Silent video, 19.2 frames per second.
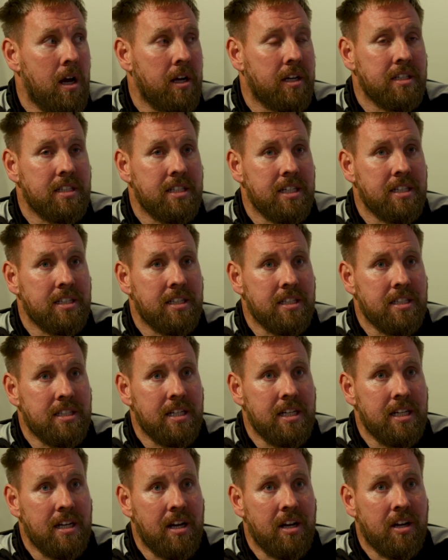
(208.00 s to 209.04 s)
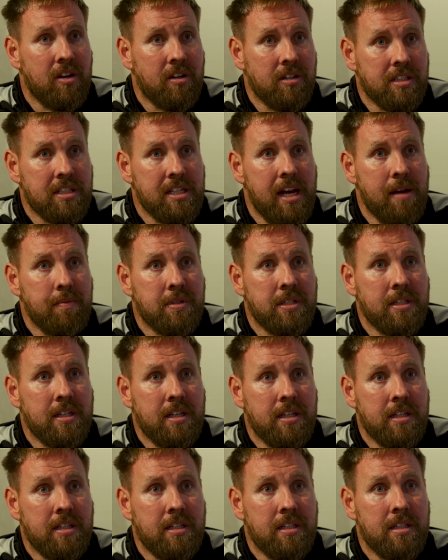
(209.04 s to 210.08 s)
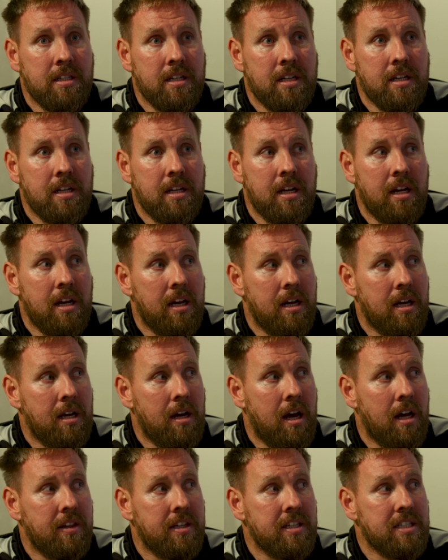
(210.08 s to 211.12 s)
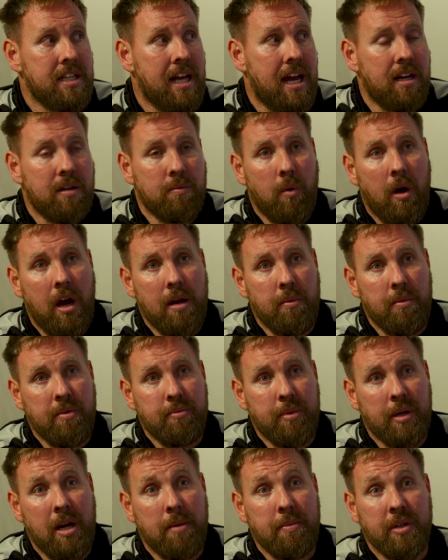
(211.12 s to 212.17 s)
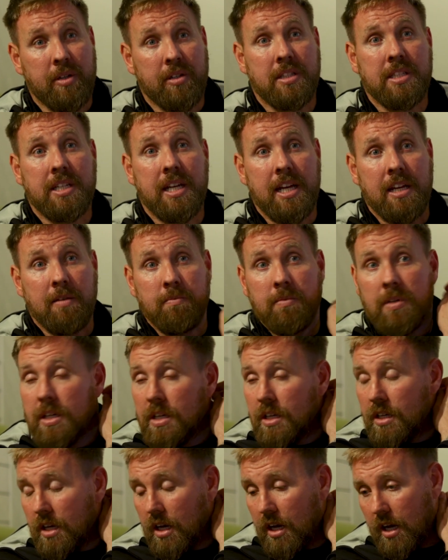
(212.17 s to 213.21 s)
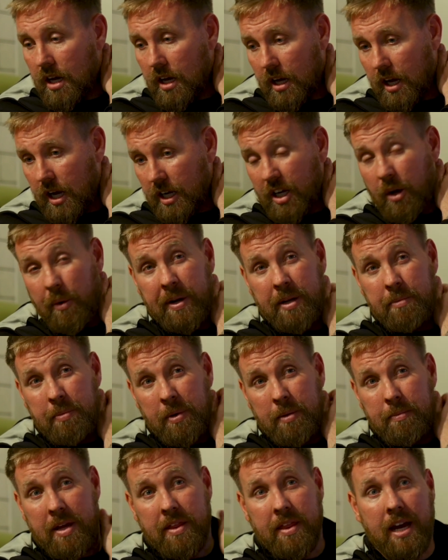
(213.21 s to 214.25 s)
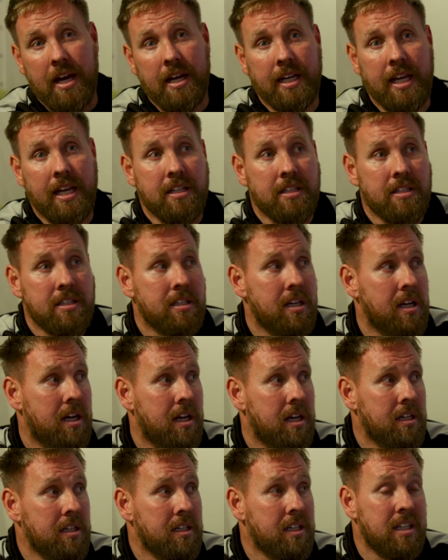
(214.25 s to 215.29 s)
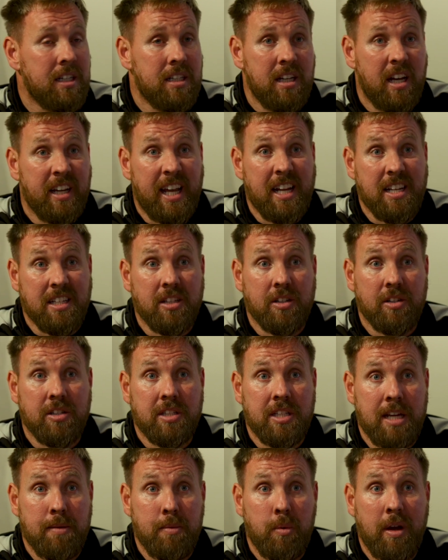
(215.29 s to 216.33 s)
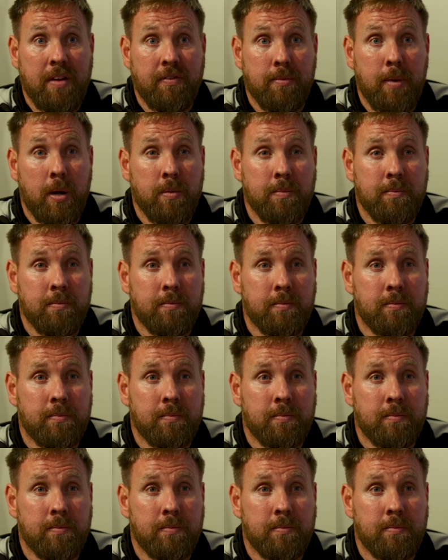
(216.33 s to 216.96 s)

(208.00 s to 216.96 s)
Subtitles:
consistency and our concepts, and understand why we've become a good team, and go and implement that against the good team away from home.